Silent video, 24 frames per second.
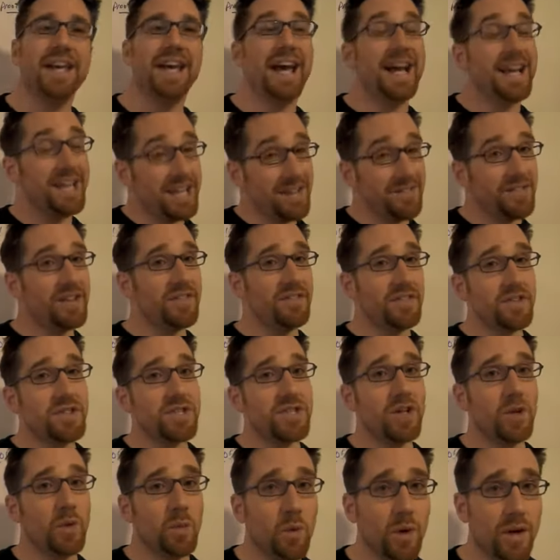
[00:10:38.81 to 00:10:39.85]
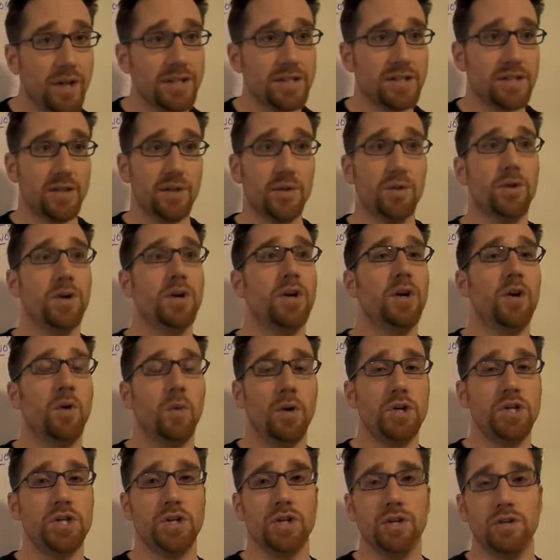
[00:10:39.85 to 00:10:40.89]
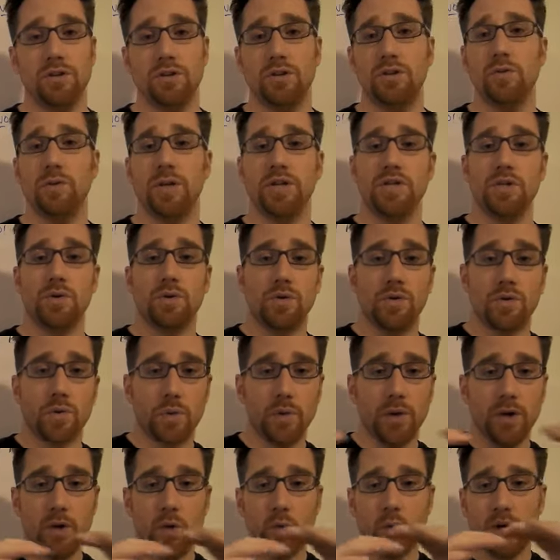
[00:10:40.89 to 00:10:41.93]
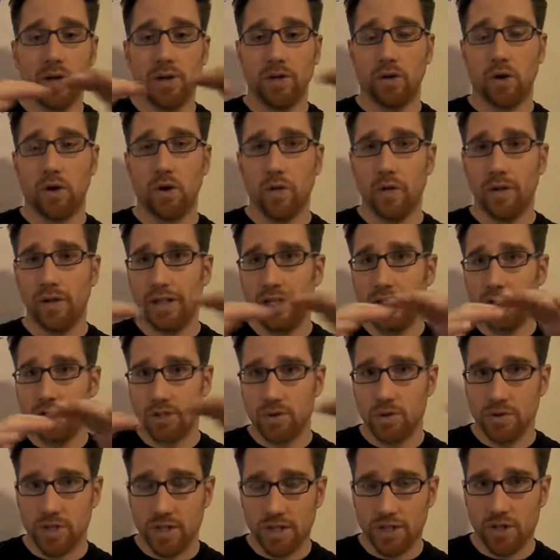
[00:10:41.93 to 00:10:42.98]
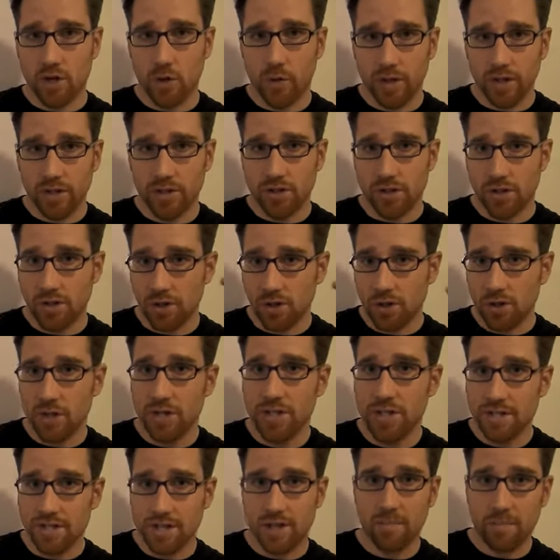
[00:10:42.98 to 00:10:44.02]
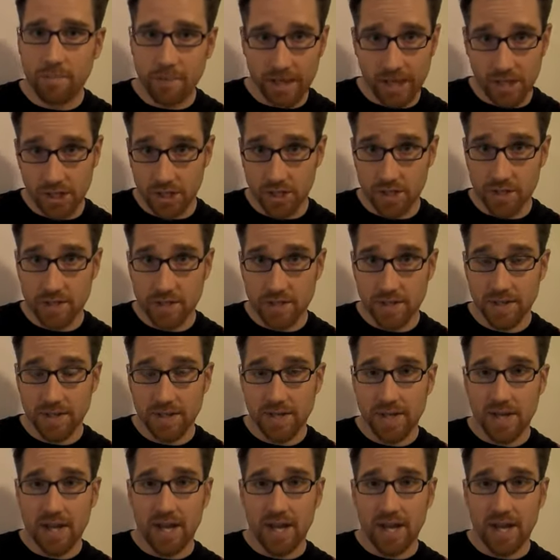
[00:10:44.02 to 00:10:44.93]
And even if you still want to, what you can do is you can 301 all the link juice that's going to your good subpages,